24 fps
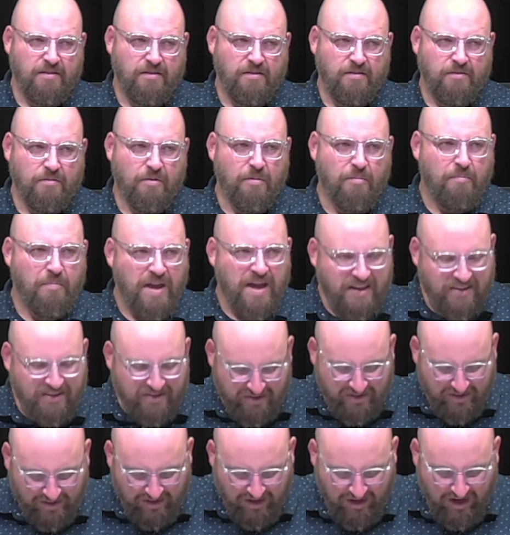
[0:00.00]
What makes
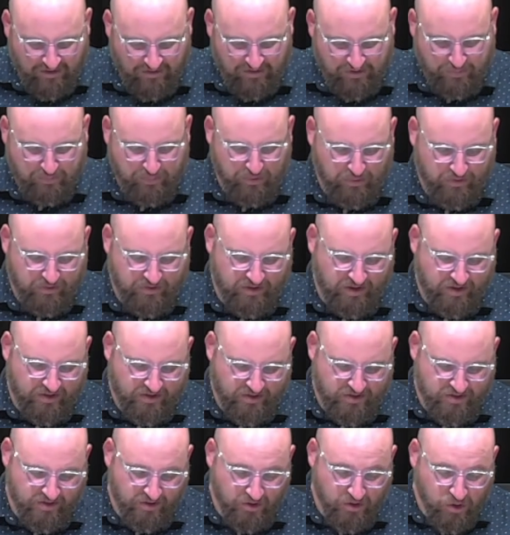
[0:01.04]
the gospel
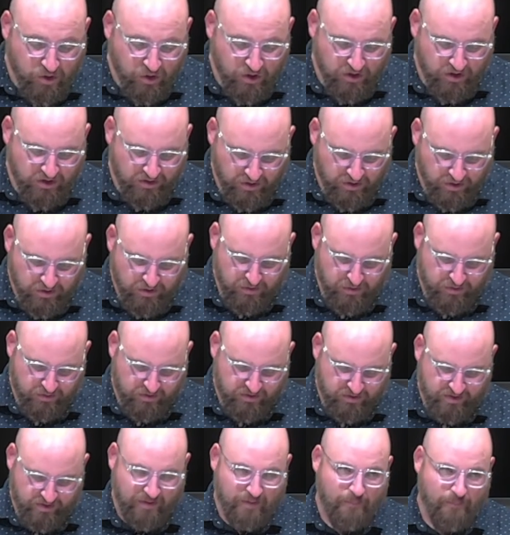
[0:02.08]
such good
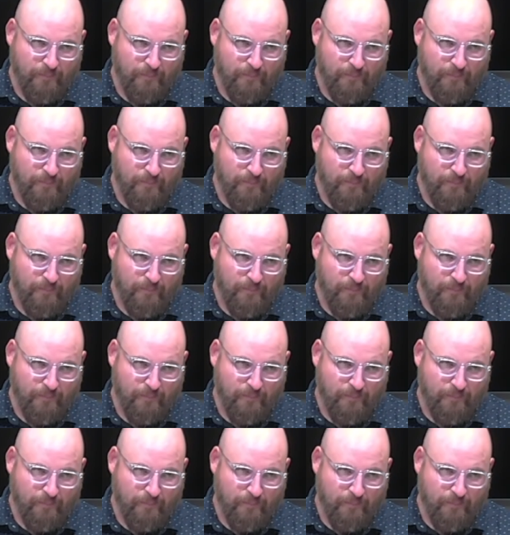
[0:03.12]
news